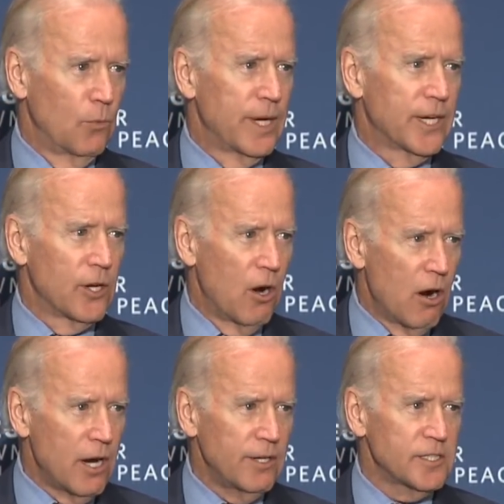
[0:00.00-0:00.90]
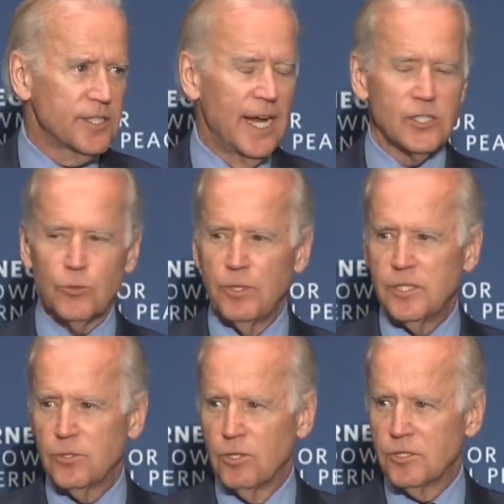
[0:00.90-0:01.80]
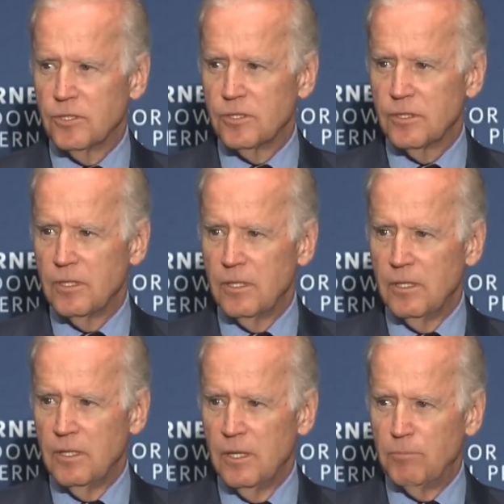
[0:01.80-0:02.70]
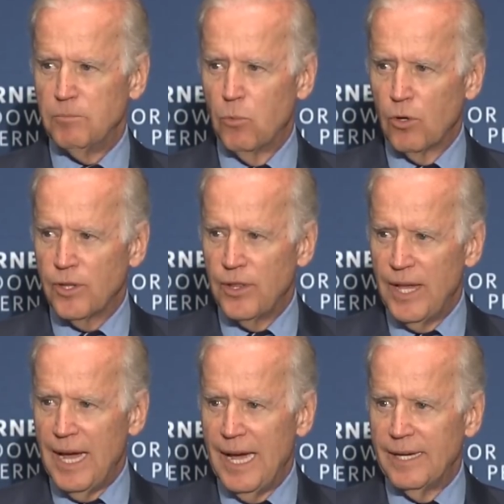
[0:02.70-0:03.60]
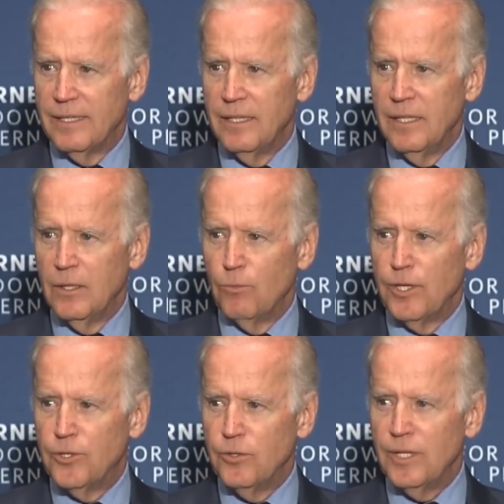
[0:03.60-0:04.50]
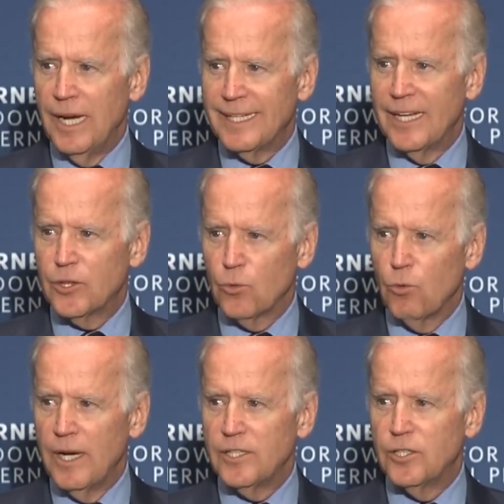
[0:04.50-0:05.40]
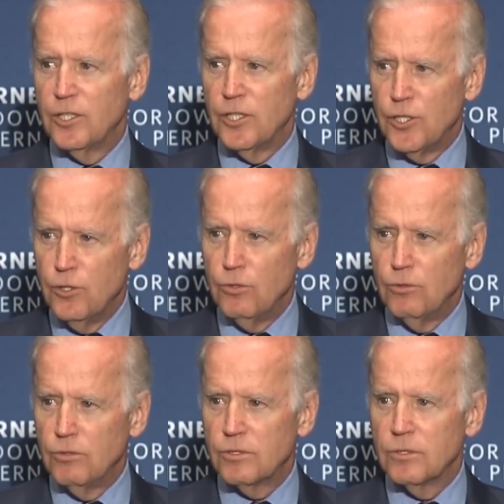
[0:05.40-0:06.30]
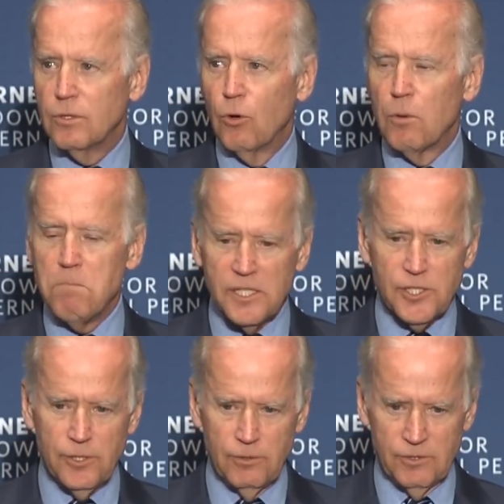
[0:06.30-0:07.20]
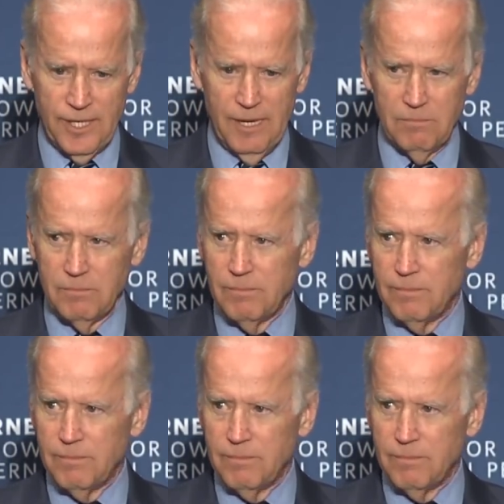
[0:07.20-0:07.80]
We can harness natural resources, but more than that, we do not get the right to use or misuse them."